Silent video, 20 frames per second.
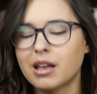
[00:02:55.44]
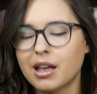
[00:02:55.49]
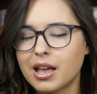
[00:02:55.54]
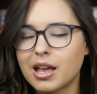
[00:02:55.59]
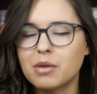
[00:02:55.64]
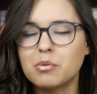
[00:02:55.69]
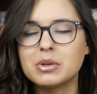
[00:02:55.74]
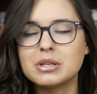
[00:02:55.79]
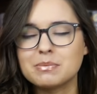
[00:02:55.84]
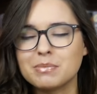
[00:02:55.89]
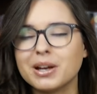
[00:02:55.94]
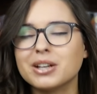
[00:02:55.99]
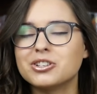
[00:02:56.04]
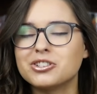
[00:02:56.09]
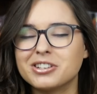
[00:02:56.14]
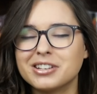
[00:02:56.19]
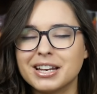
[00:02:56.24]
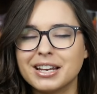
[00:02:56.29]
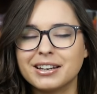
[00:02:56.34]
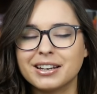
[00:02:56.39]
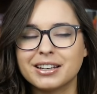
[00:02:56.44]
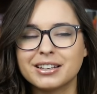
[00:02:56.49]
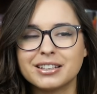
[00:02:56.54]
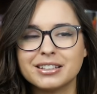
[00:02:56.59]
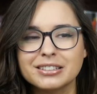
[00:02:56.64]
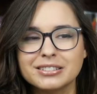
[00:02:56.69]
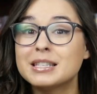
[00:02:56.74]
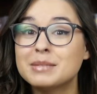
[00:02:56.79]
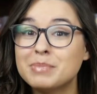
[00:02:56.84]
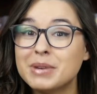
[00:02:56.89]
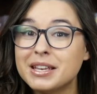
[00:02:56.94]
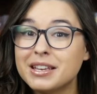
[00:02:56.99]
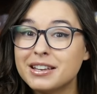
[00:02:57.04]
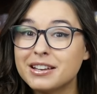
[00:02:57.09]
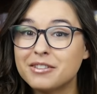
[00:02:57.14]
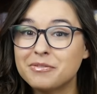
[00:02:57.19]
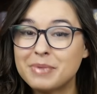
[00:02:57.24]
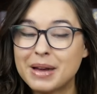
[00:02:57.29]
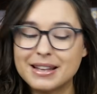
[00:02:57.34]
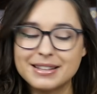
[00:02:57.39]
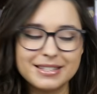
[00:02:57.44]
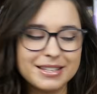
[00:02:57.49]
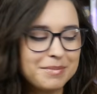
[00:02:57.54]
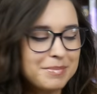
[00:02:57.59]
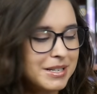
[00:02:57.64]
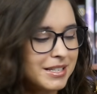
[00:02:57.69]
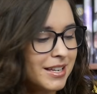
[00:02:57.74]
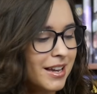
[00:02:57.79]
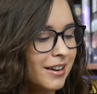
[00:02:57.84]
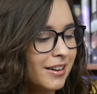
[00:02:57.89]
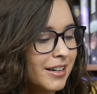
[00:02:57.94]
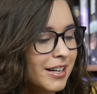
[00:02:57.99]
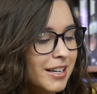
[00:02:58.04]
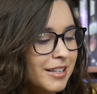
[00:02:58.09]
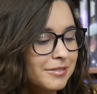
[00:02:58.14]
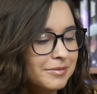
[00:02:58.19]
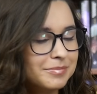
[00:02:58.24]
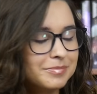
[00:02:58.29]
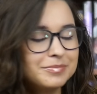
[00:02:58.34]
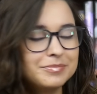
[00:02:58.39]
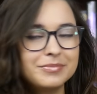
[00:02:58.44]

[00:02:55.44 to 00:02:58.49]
it was much needed. Speaking of Pet Sematary,